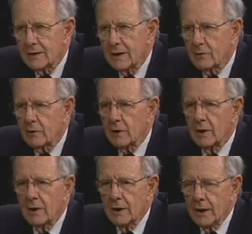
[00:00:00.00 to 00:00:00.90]
uh, they were,
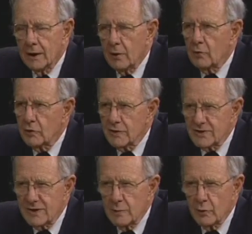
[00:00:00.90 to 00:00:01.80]
and I wrote a
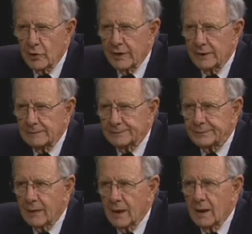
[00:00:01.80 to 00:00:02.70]
summary,
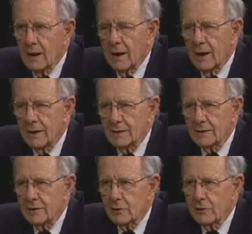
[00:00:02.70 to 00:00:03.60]

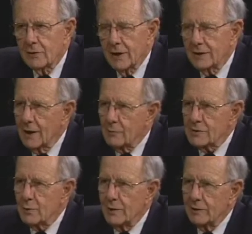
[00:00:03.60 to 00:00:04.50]
and you, and that
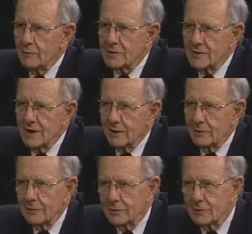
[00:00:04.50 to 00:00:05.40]
was what was
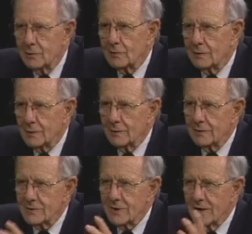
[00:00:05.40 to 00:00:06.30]
nailed to
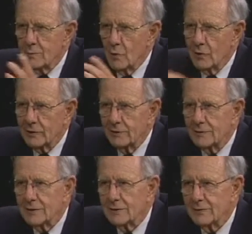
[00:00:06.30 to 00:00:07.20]
the signboard of
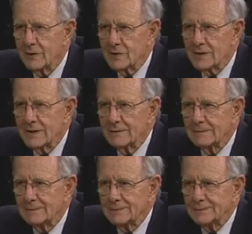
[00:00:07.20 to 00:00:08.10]
the university.
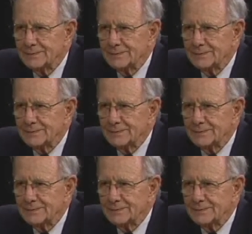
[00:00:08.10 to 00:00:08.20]
Right,